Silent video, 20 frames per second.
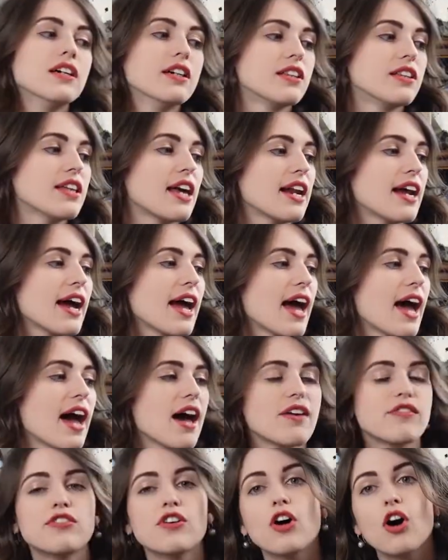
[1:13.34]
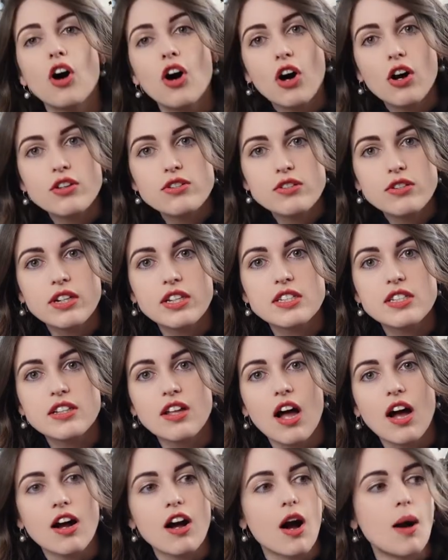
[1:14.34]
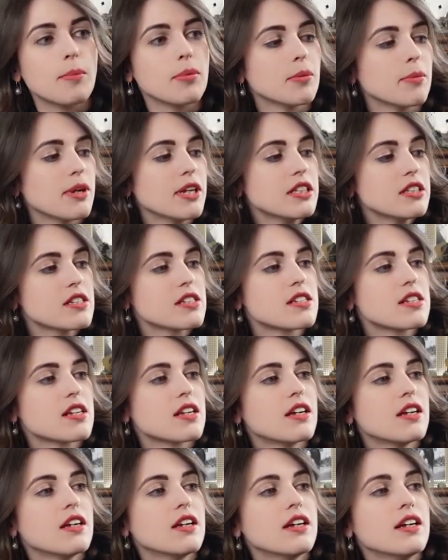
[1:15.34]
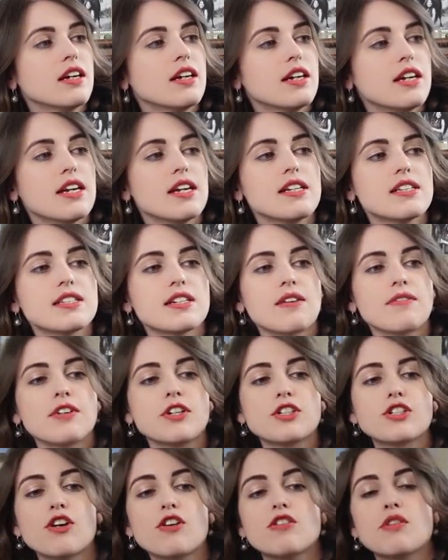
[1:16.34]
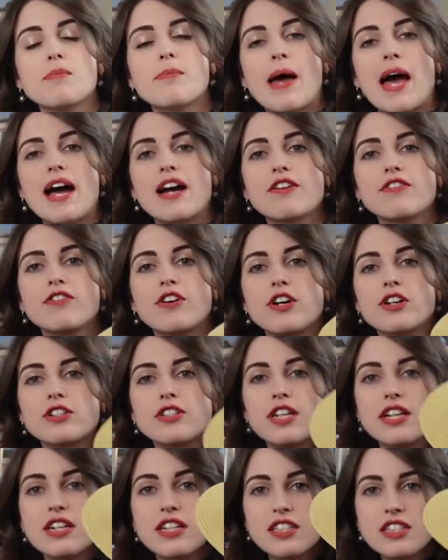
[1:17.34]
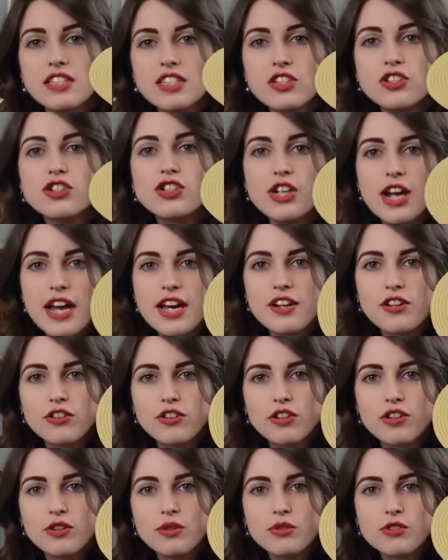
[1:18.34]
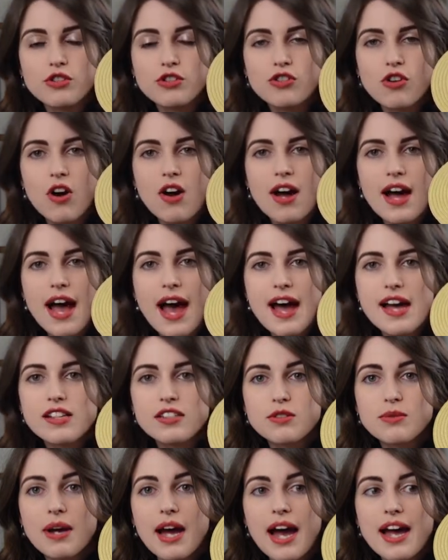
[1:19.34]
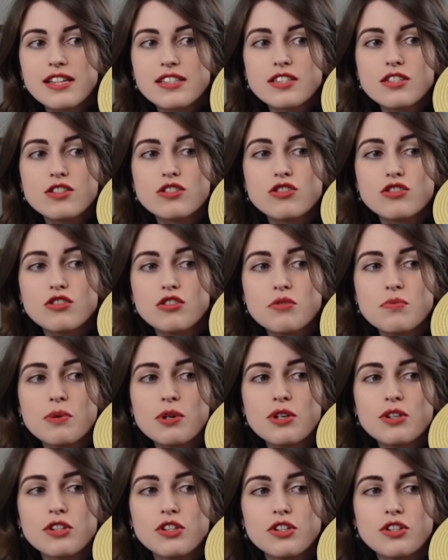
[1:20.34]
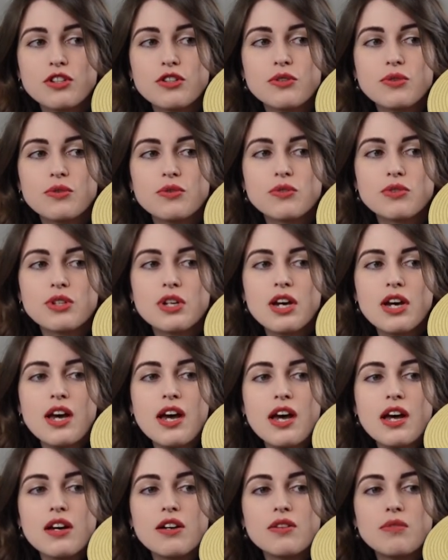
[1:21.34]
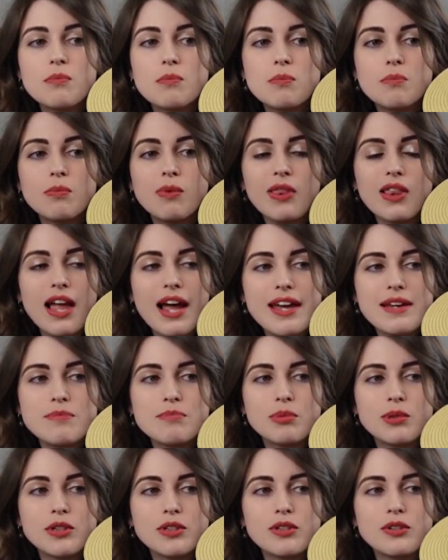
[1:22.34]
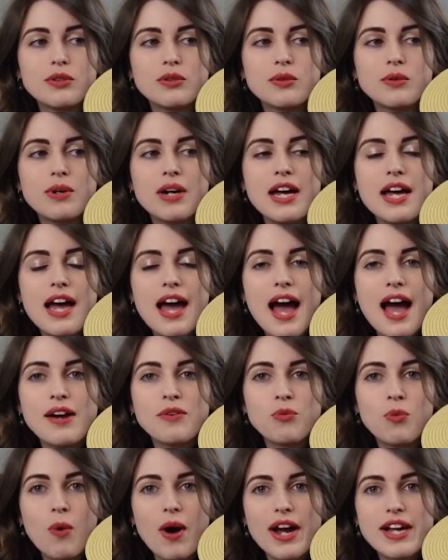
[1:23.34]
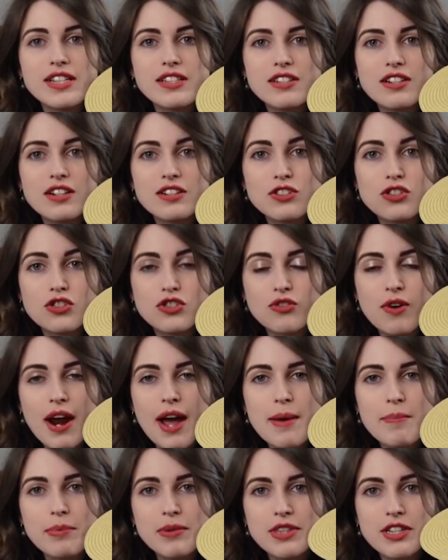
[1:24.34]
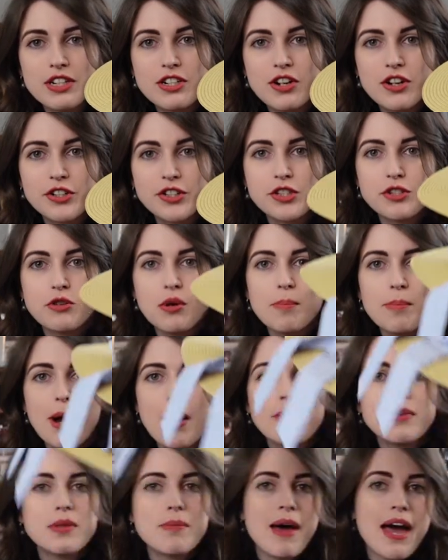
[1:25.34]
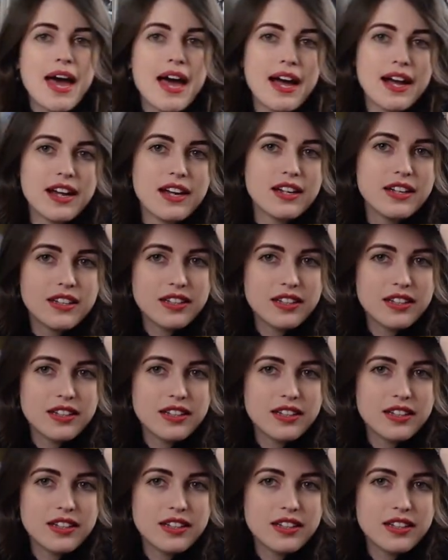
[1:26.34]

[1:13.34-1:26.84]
that I have also gets a lot of compliments is, and I'm going to show you the back first, it is this J. Crew straw hat. So it has this super cute light blue and white stripe that turns into a bow in the back.